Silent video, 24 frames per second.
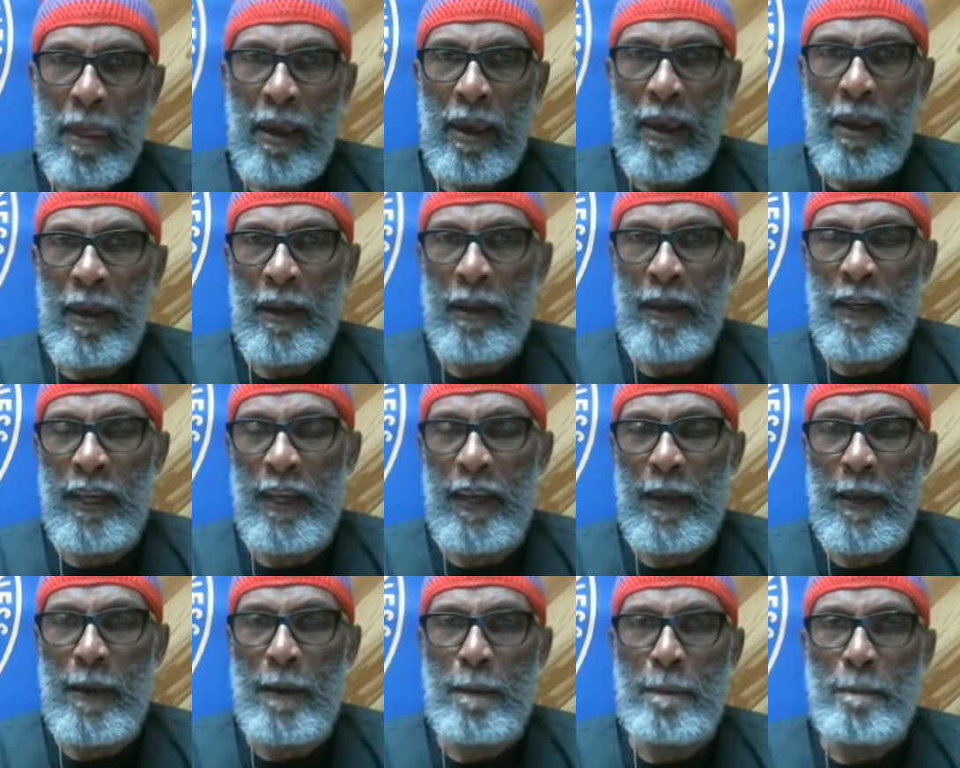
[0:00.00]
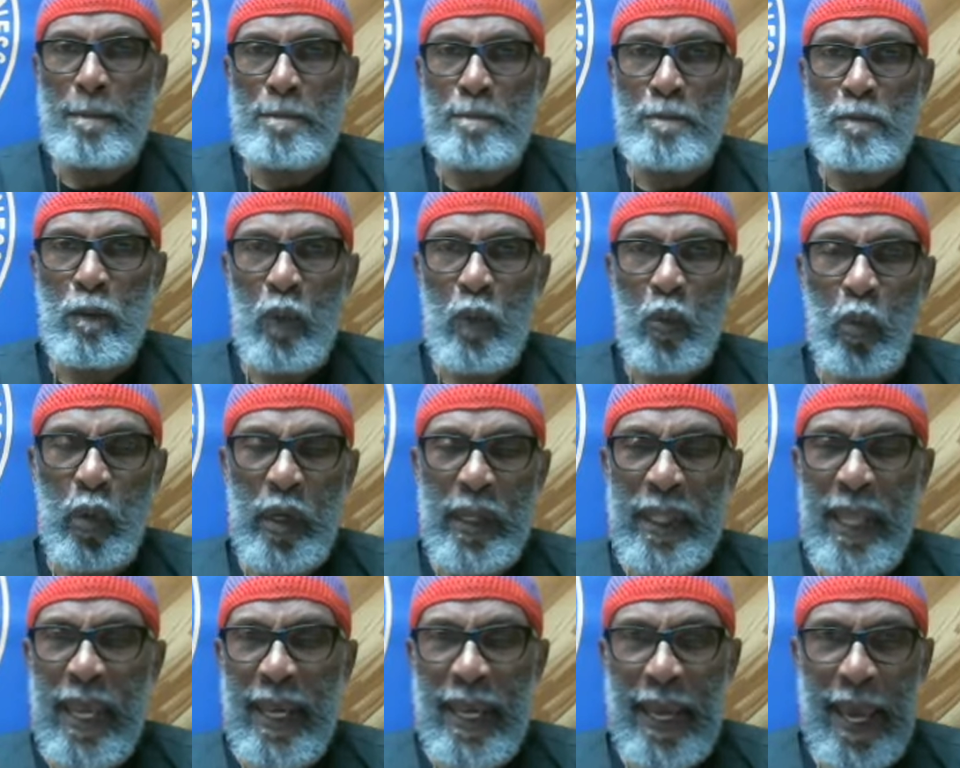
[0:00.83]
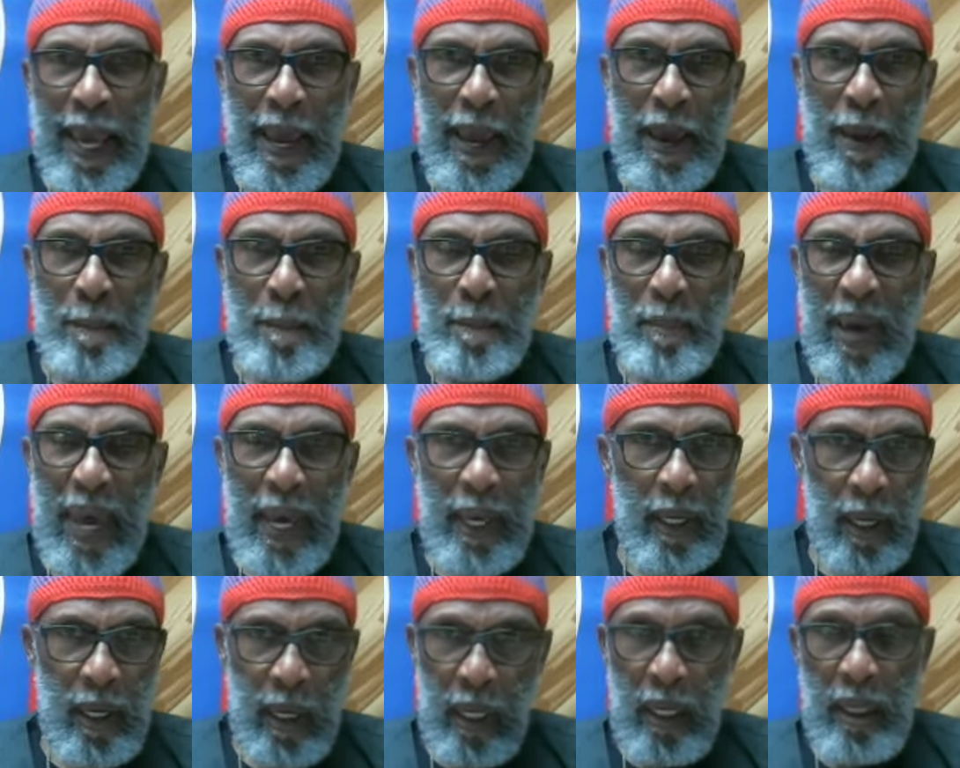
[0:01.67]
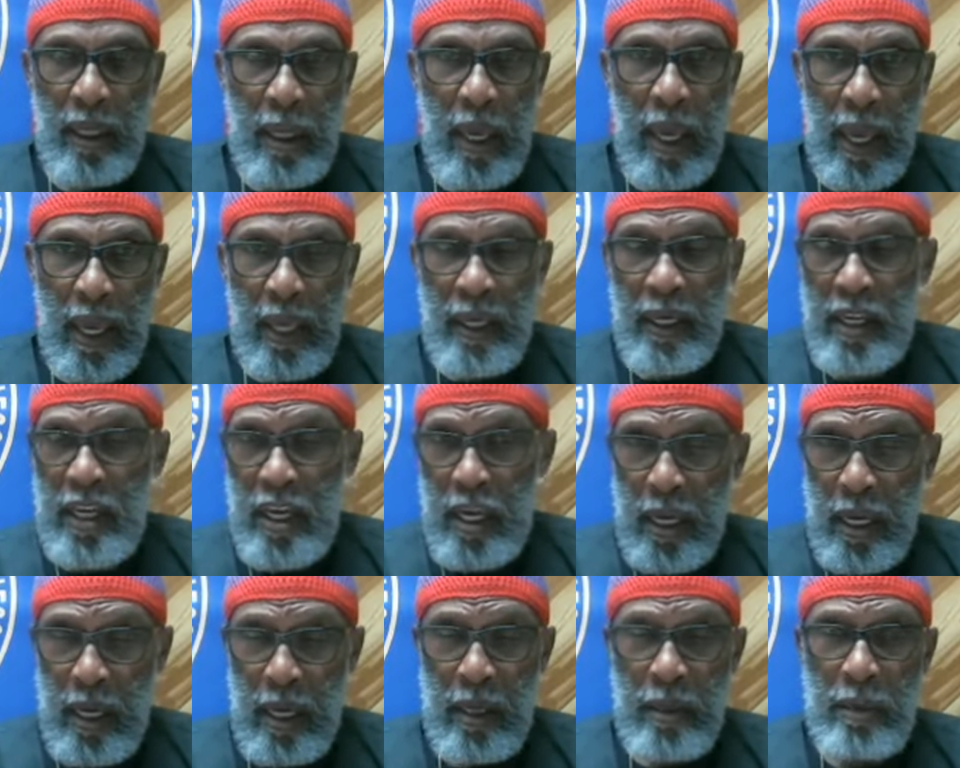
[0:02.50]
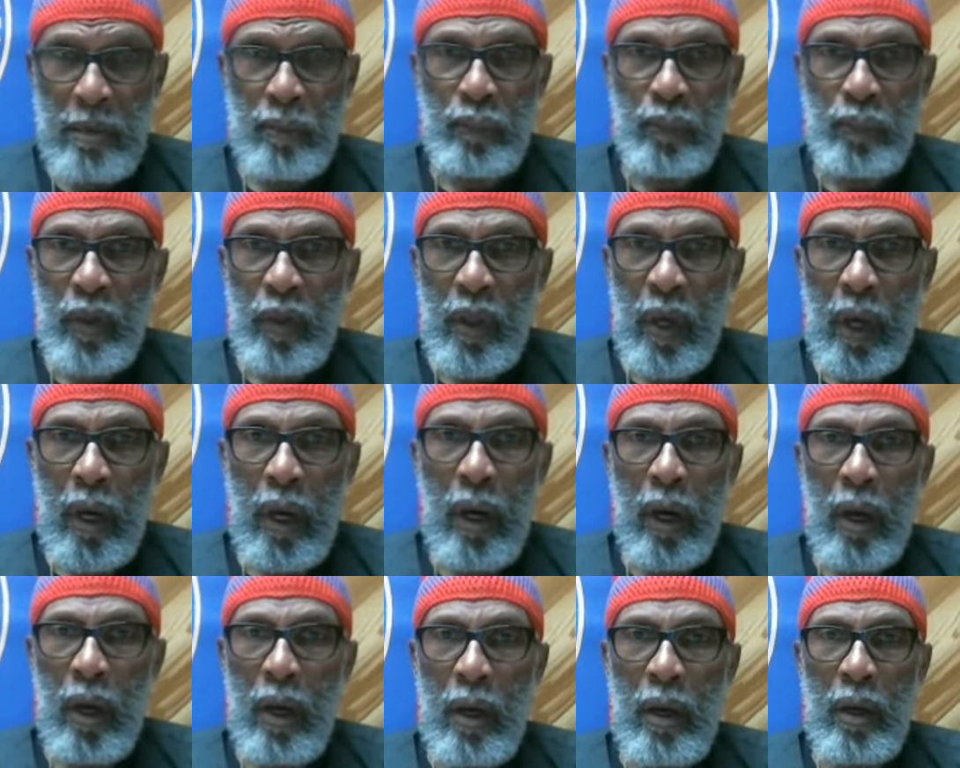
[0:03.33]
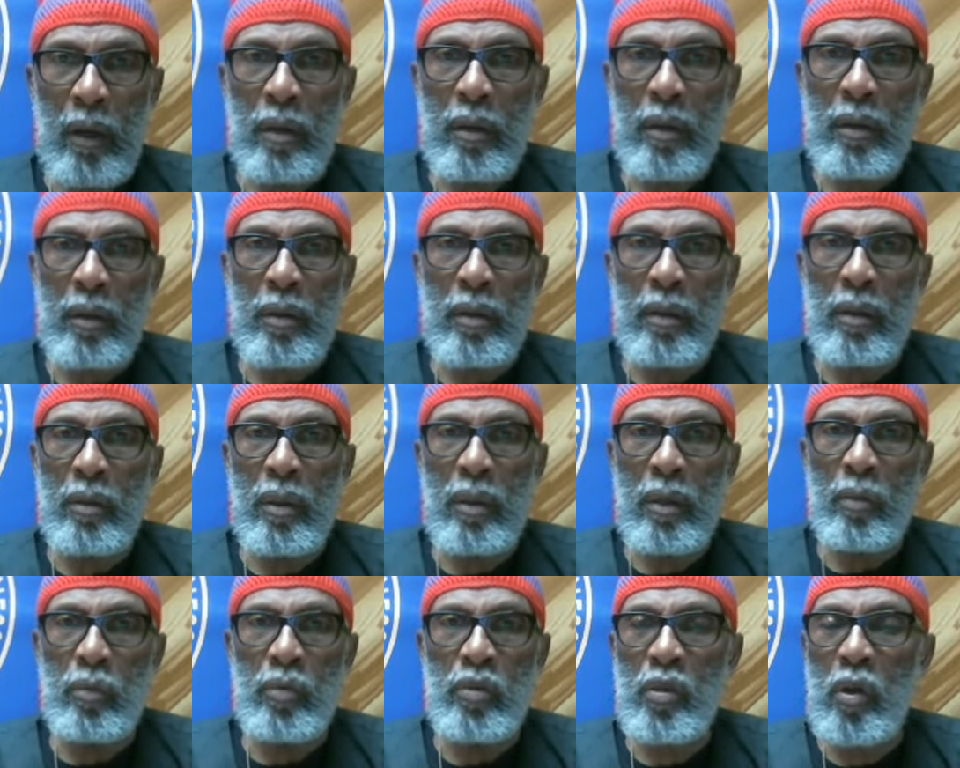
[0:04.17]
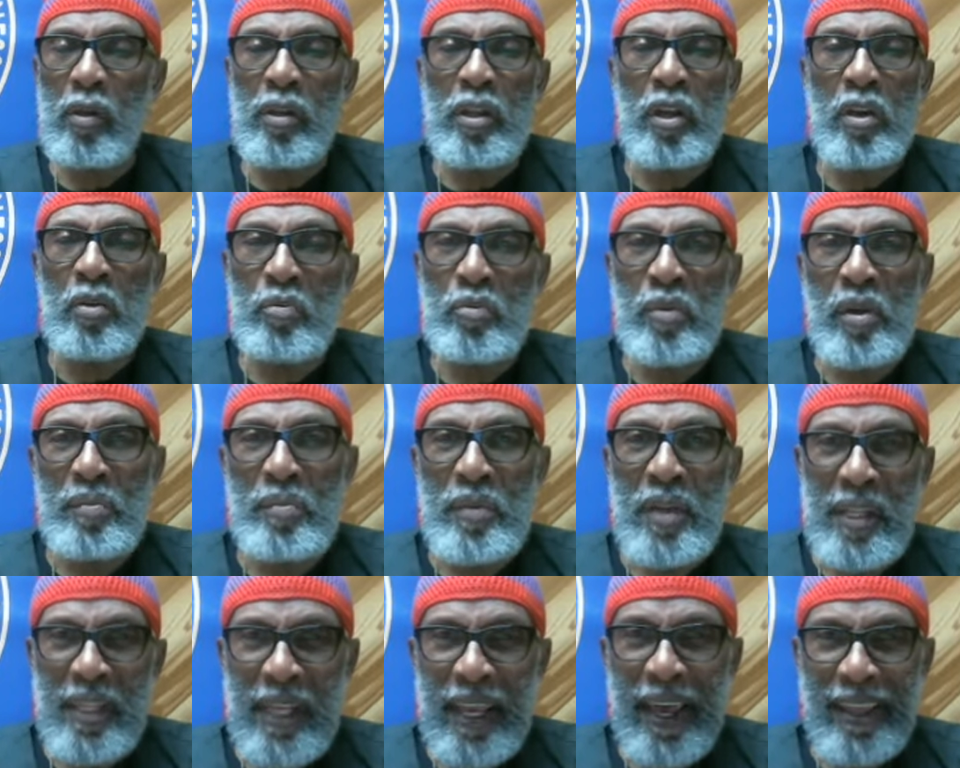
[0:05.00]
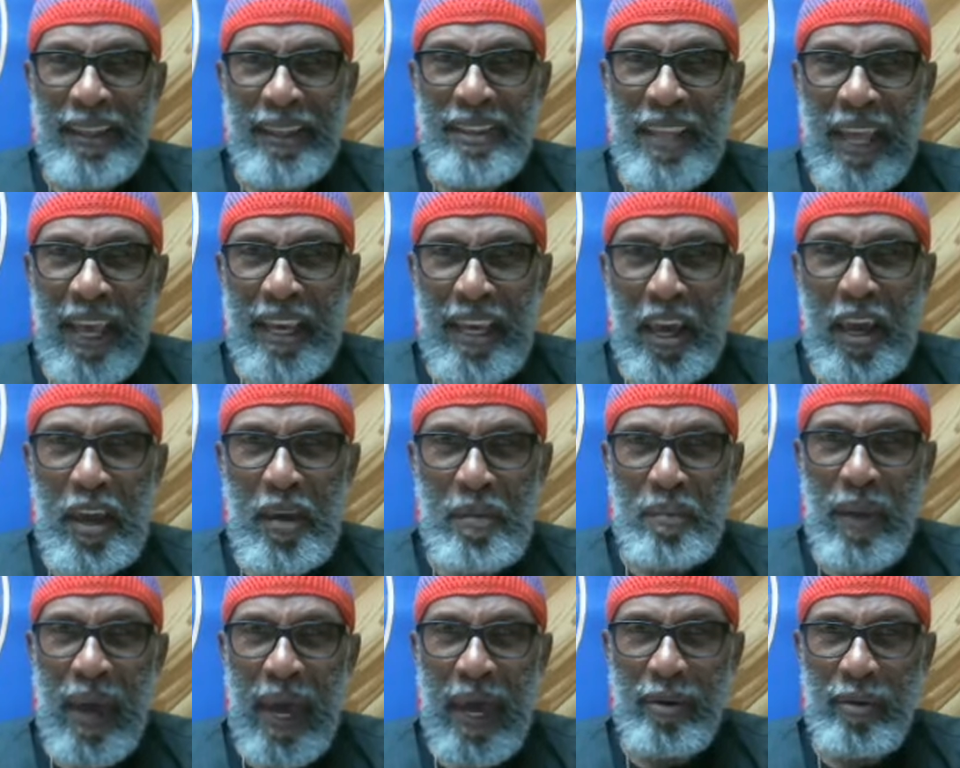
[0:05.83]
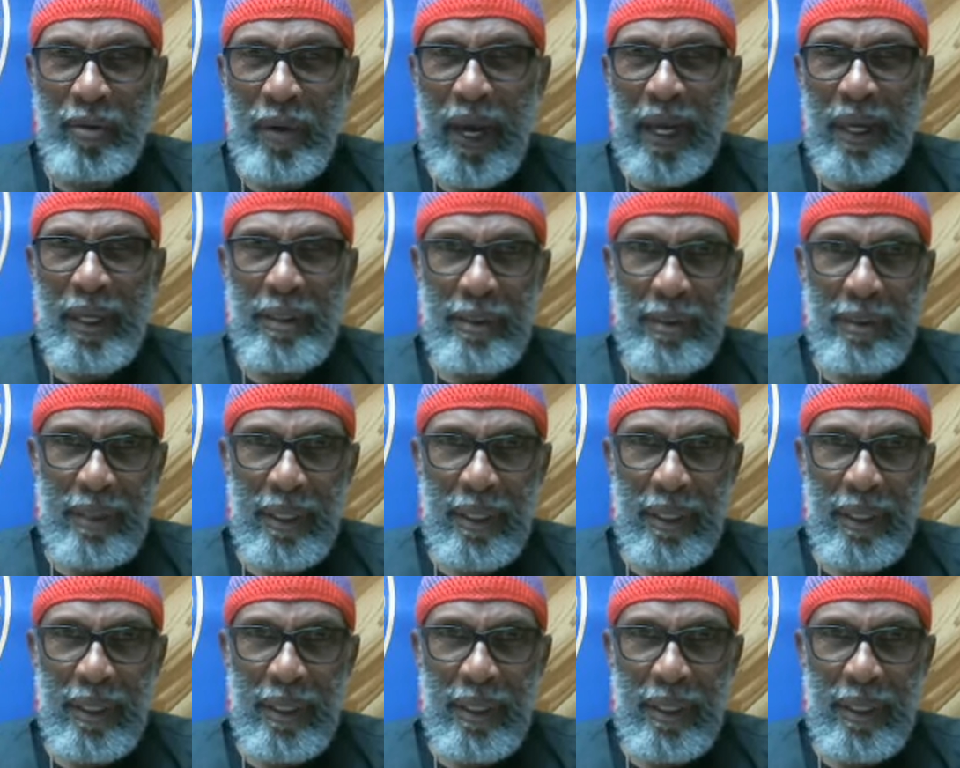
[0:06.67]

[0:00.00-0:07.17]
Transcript: And again, when they came back, uh, and again, uh, it, it, was only a remnant that came back, right?